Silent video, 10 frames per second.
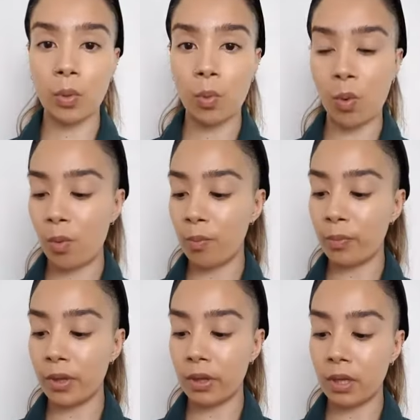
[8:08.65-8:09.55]

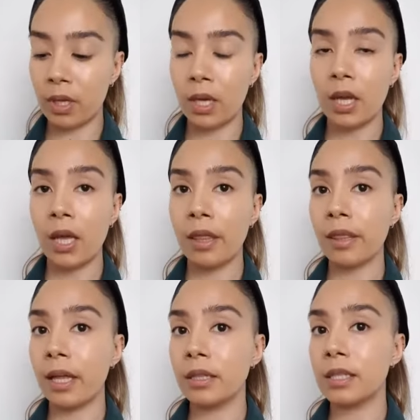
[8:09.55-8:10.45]
warmth
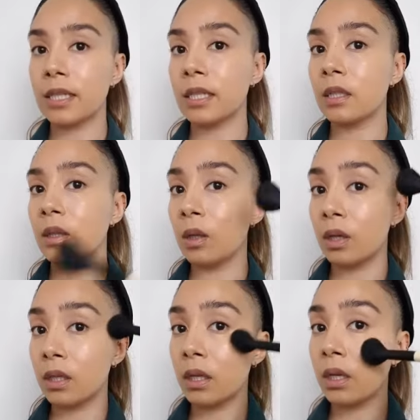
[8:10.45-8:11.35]
that doesn't
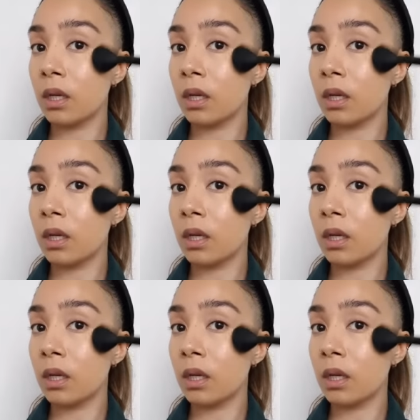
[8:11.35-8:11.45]
look